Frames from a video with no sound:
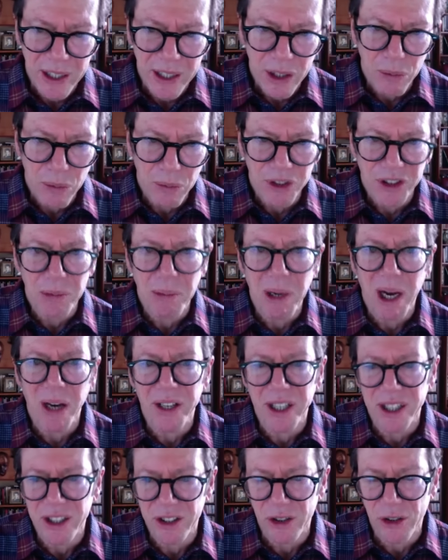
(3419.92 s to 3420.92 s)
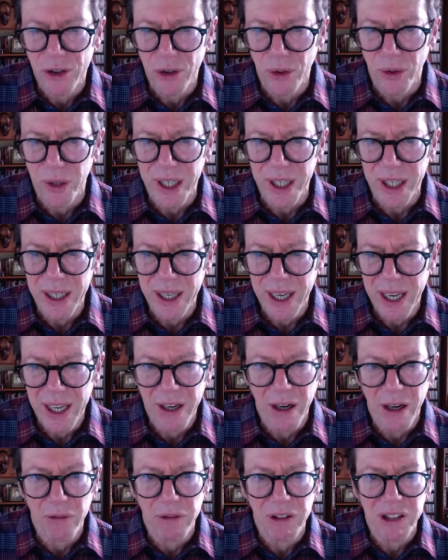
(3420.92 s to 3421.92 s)
was about history
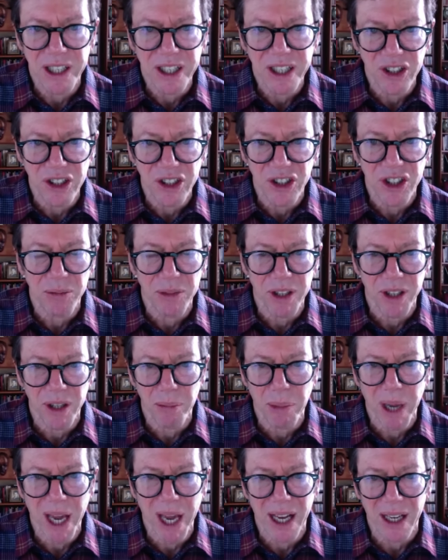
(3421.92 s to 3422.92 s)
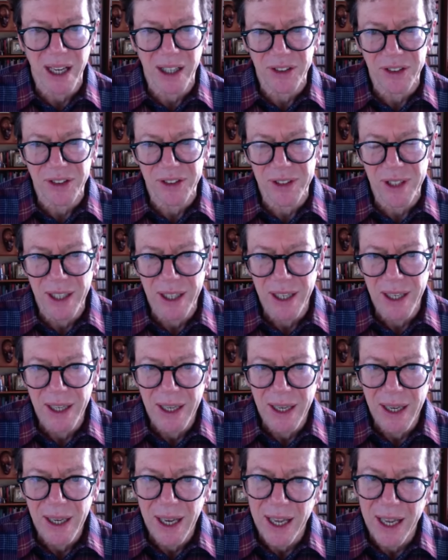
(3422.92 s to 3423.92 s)
and our relationship to the past.
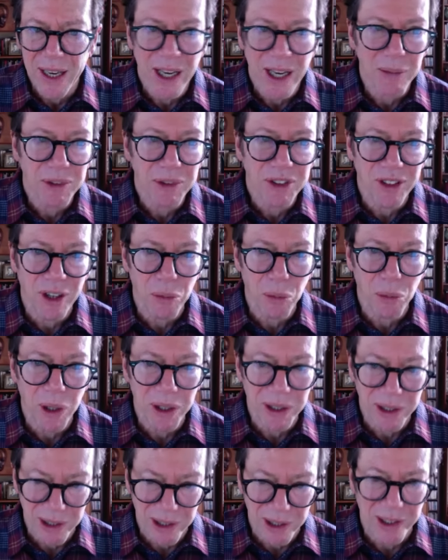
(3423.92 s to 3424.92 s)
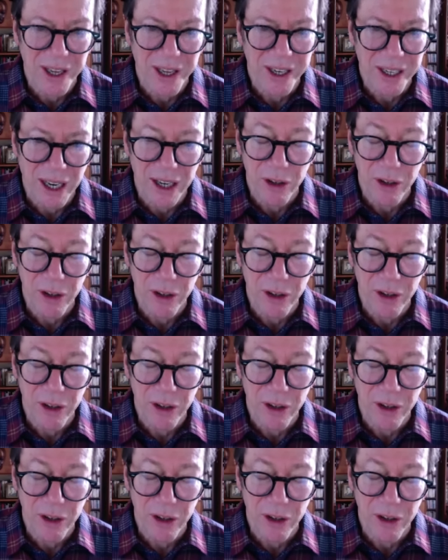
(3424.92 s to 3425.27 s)
And I'm someone, like I know